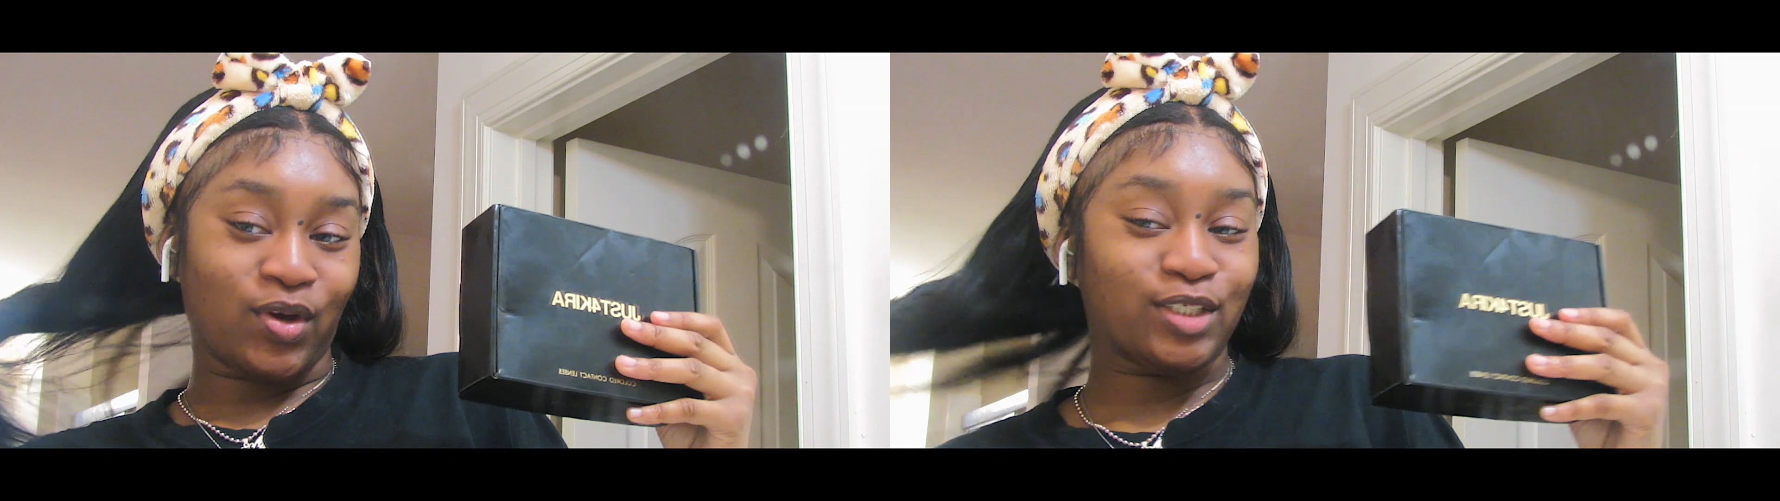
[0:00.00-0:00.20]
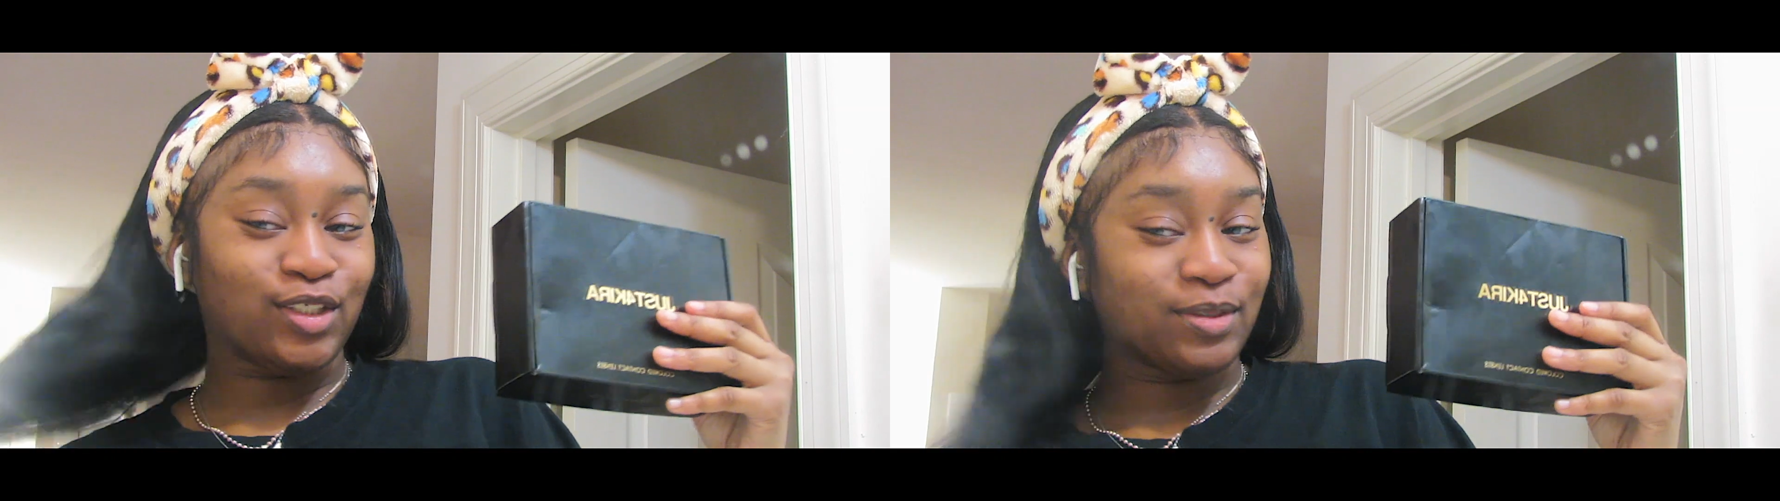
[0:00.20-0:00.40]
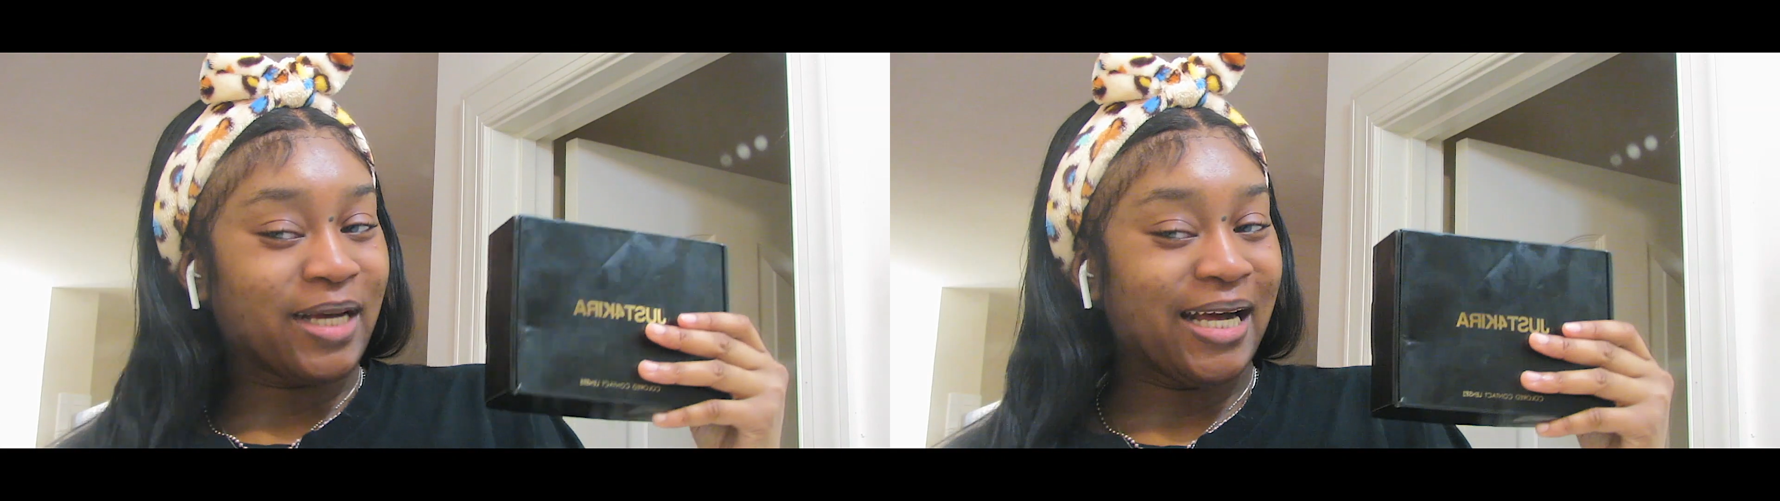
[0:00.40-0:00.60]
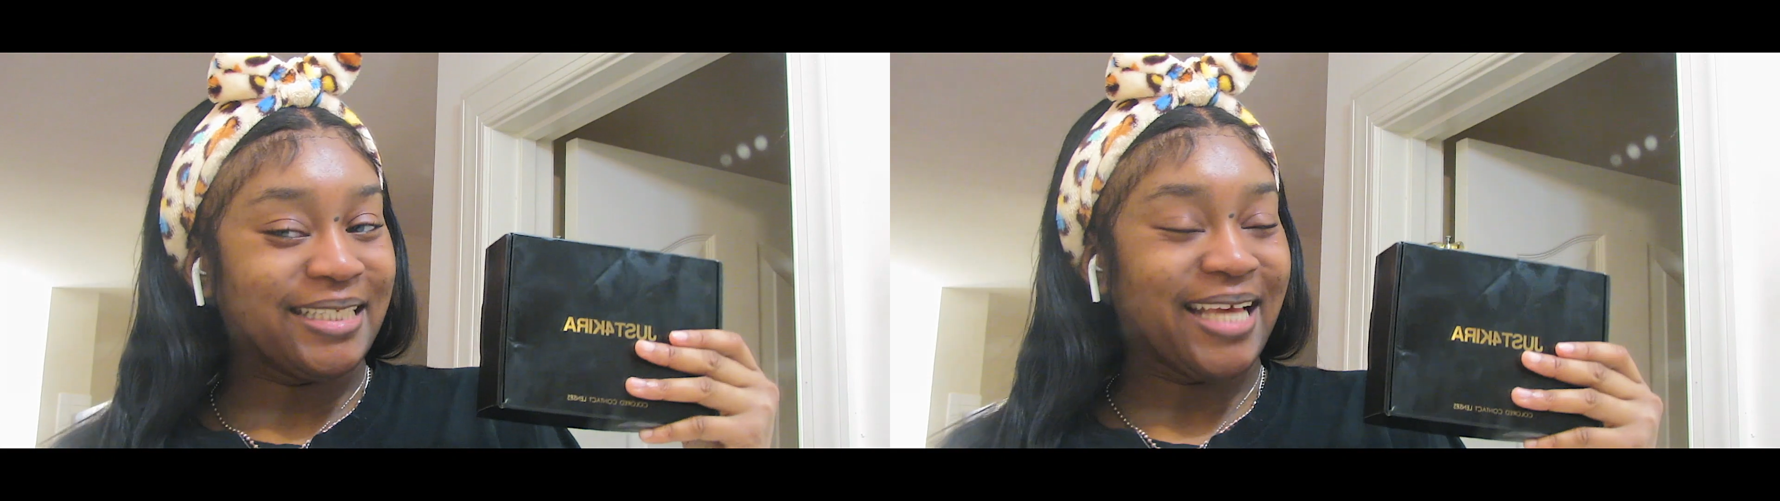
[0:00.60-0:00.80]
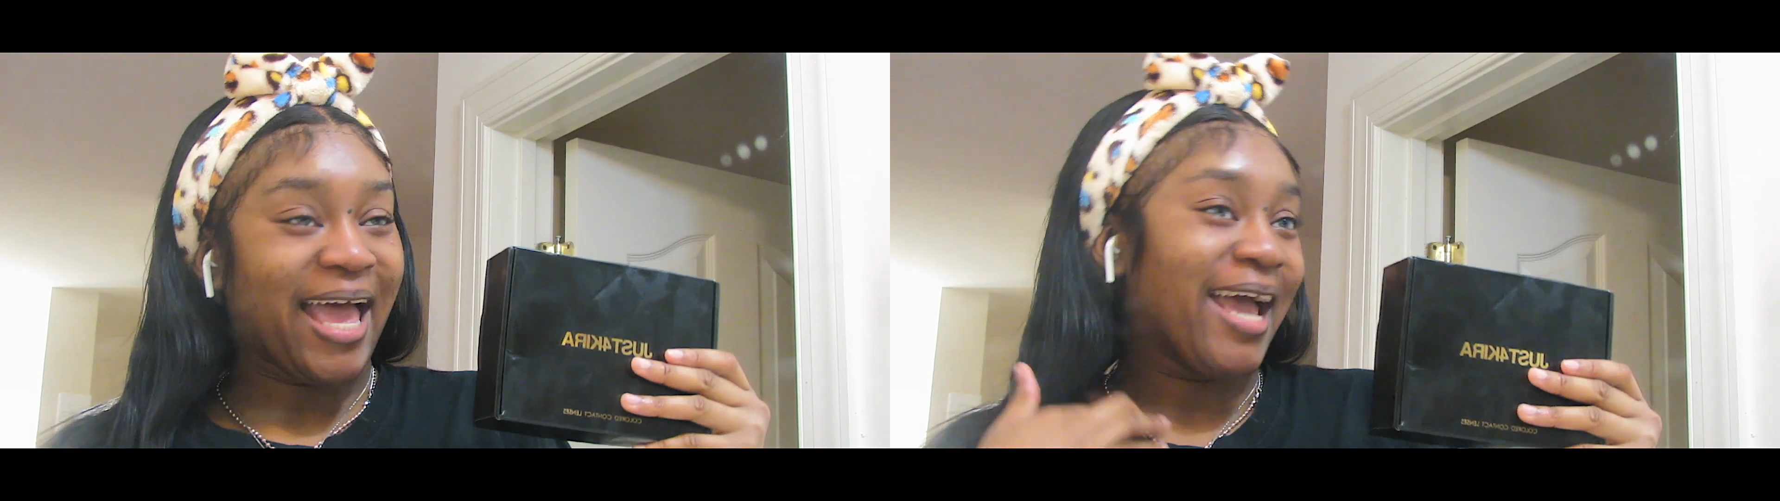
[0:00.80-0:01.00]
get you some
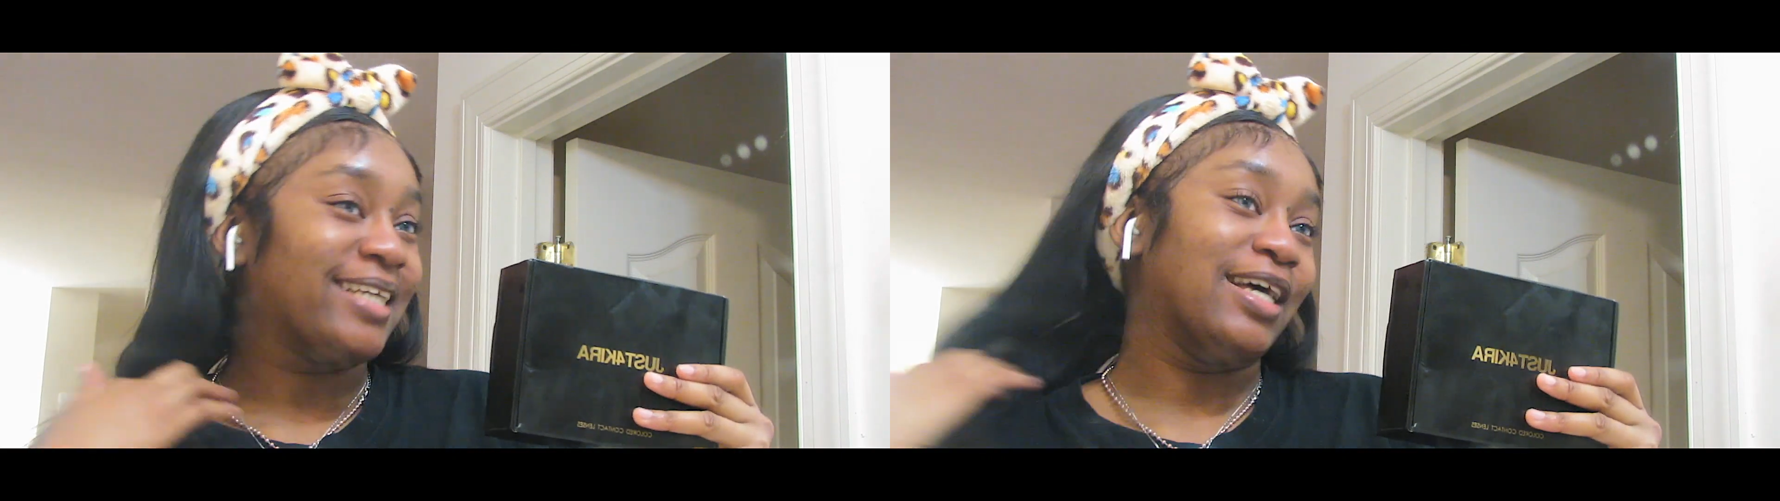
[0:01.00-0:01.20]
contacts.